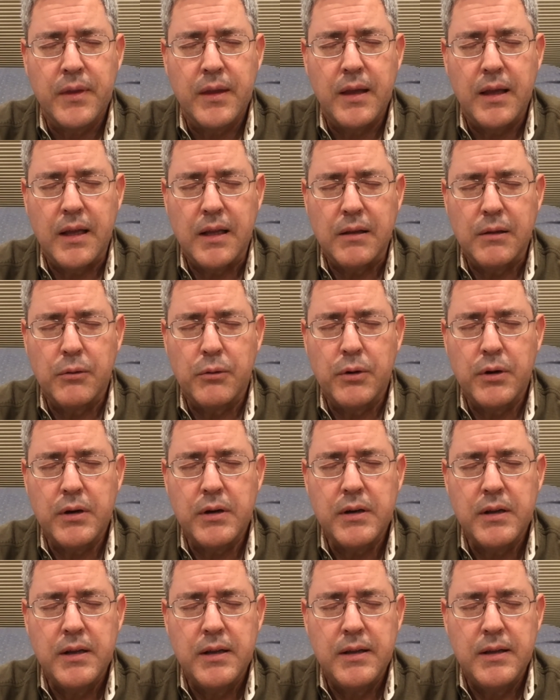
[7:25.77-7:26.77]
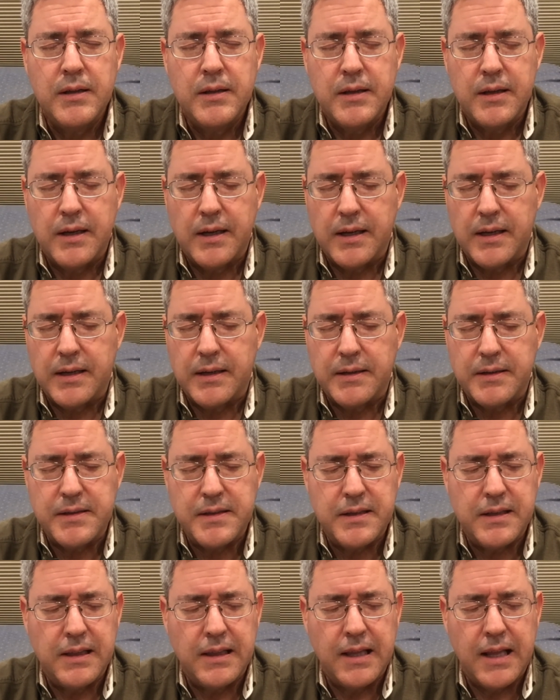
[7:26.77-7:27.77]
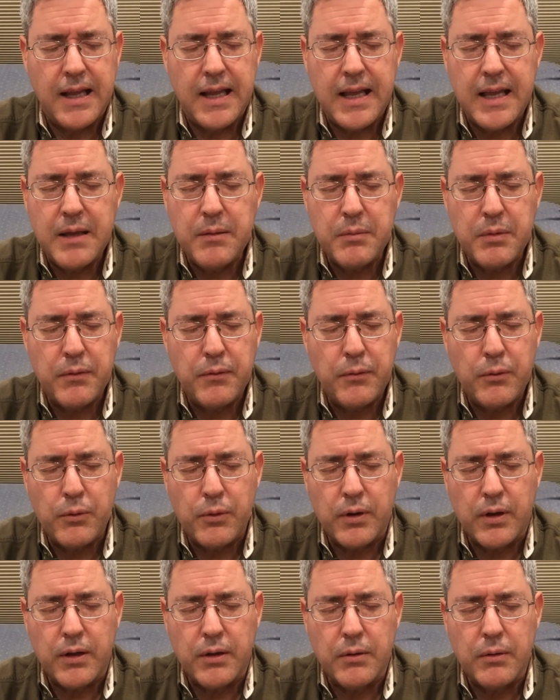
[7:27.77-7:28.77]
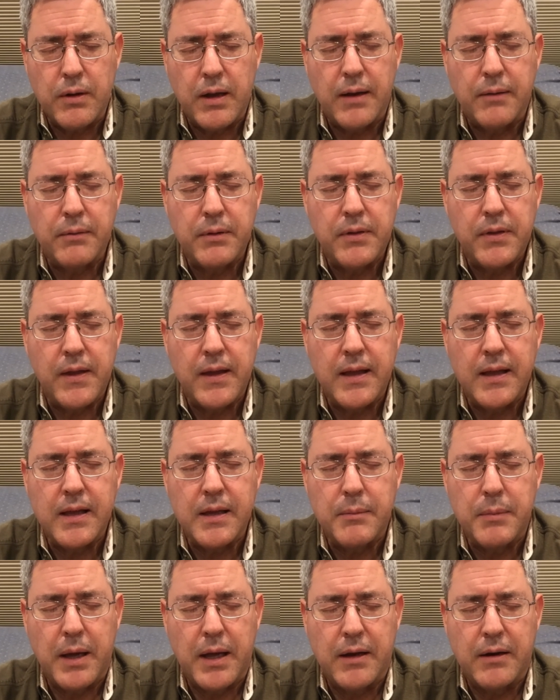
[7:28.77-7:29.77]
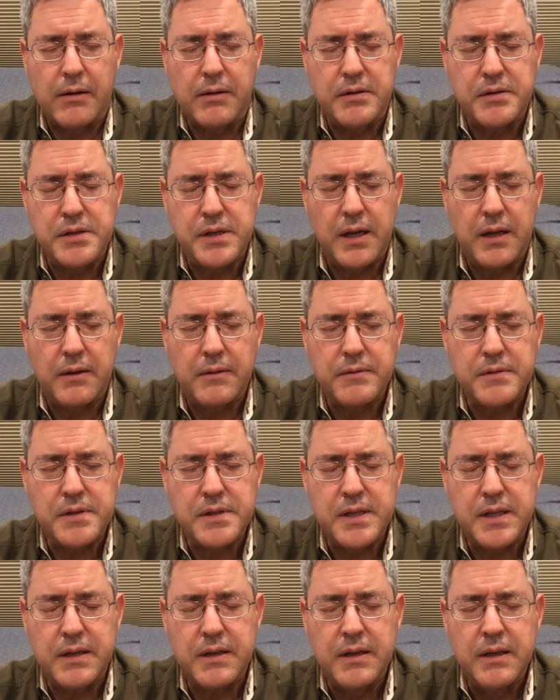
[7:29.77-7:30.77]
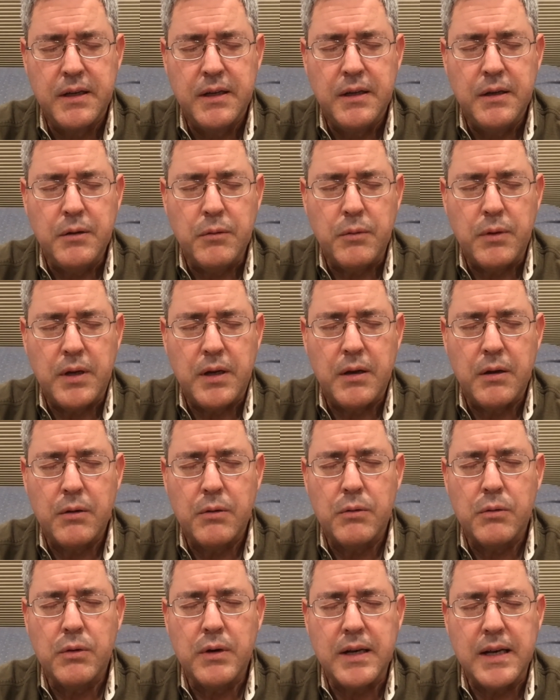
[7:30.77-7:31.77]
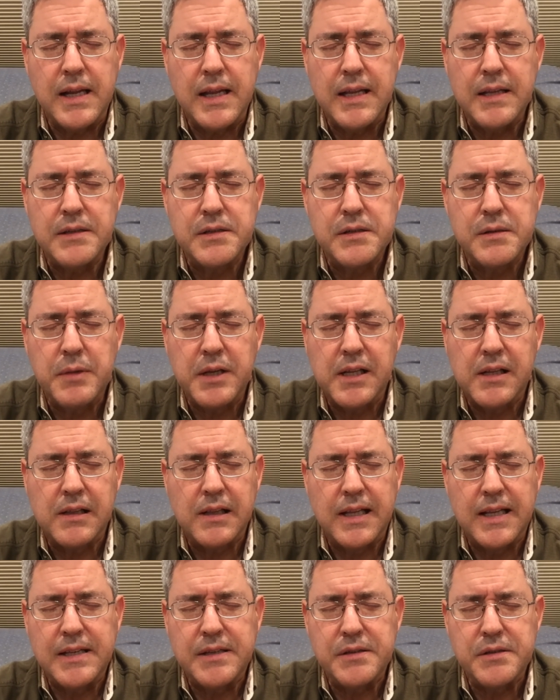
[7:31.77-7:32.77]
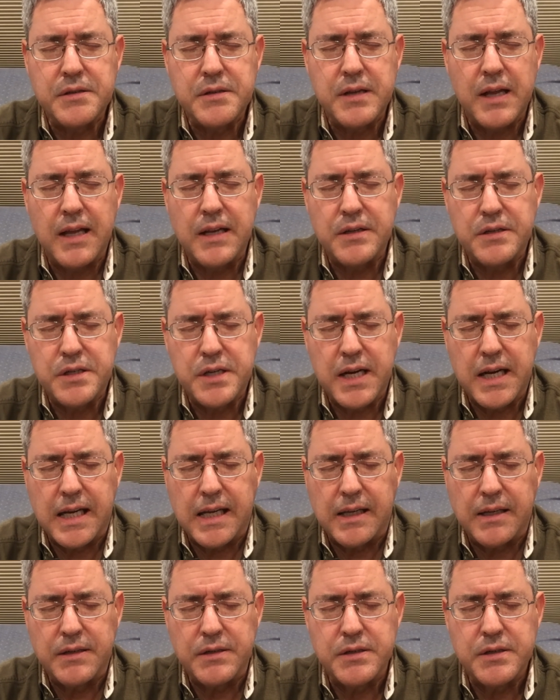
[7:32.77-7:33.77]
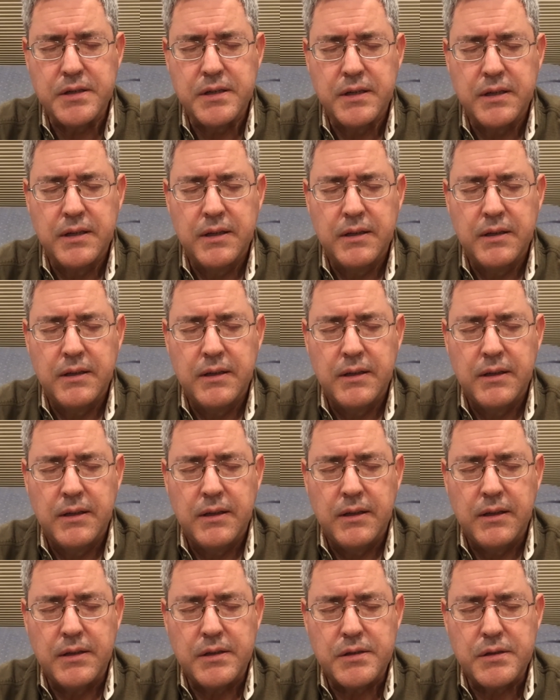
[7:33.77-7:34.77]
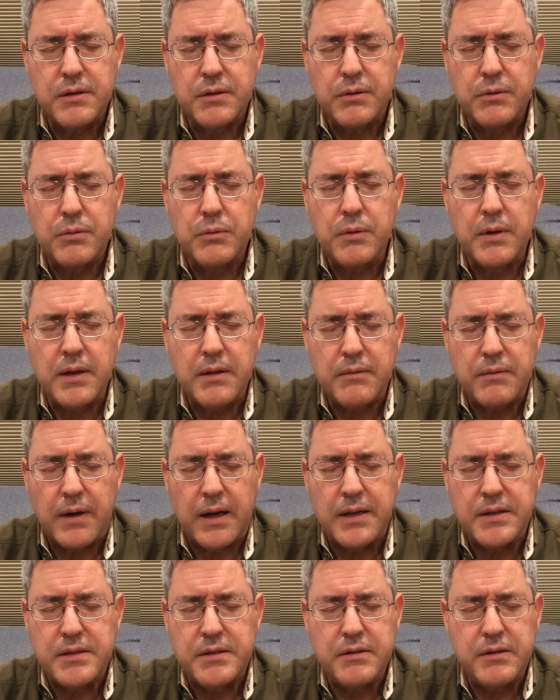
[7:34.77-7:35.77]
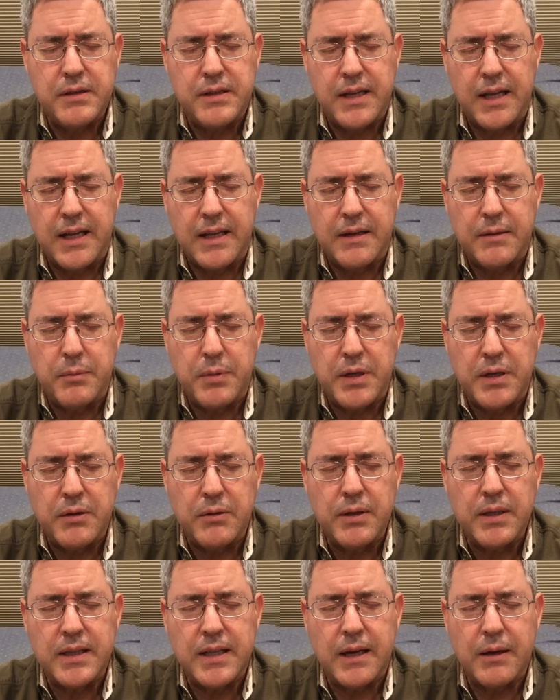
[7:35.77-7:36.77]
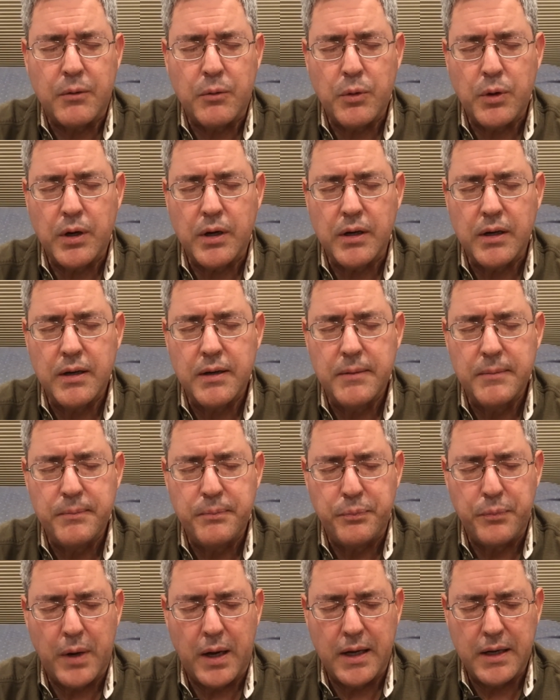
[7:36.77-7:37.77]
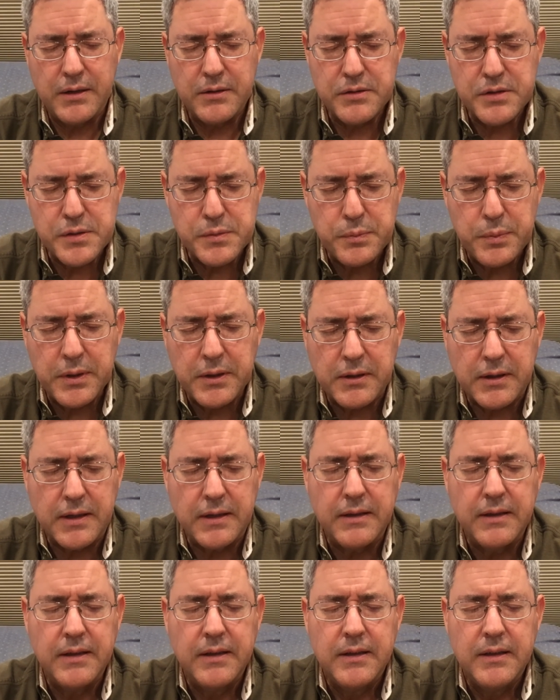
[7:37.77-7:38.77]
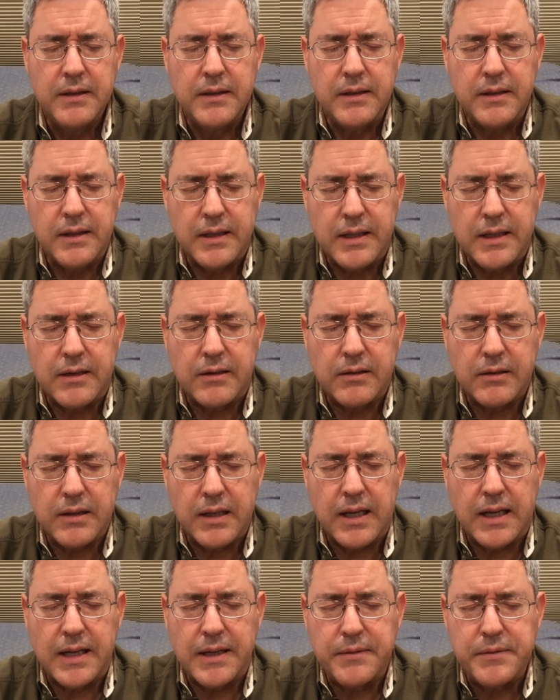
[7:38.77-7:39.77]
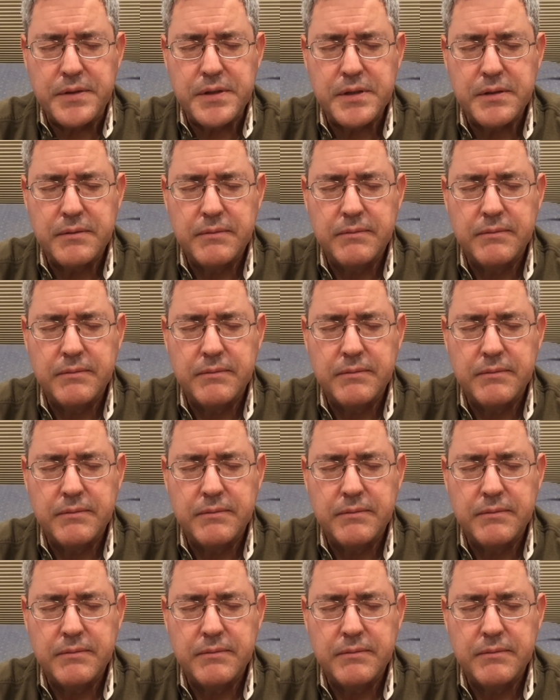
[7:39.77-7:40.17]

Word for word: And Lord, uh, laying before you everything about ourselves that we know needs to be cleansed and changed. So we invite you today to be doing that work by your Spirit in our lives.